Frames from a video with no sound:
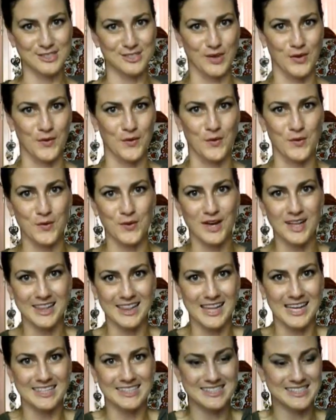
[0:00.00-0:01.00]
So
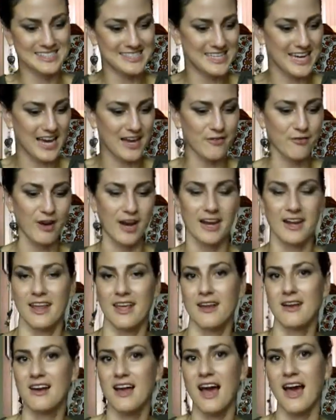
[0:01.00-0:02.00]
let's dive right
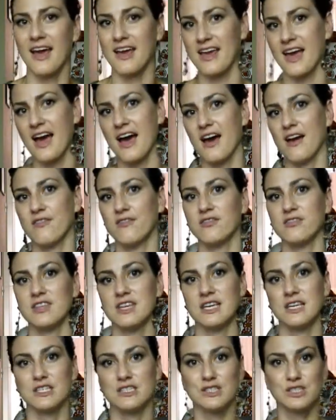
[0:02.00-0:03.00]
in. I have
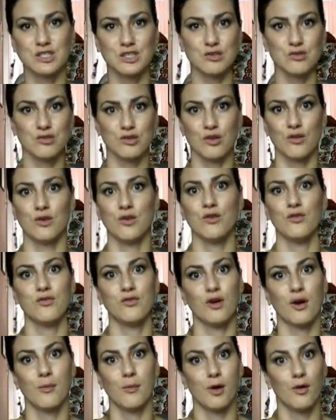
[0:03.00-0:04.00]
things to show you
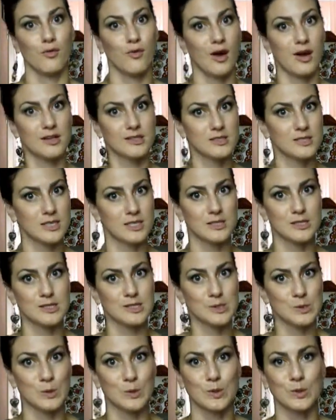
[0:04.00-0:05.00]
from
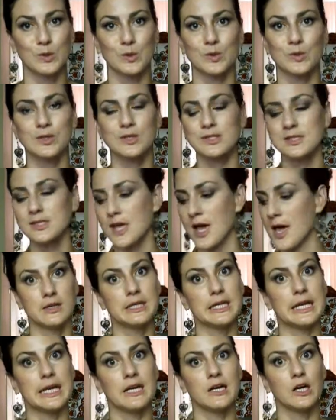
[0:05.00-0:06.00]
RawSkinCeuticals,
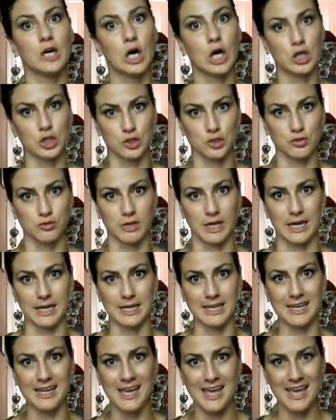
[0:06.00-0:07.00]
Clean
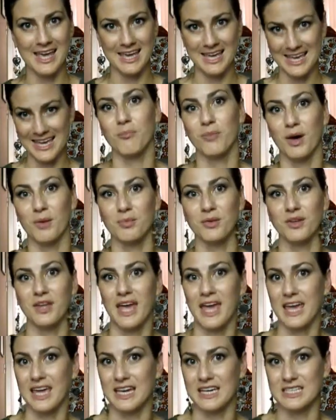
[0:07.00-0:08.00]
Cauldron, Bubble,
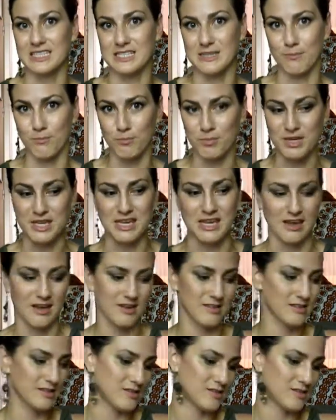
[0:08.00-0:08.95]
and Bee.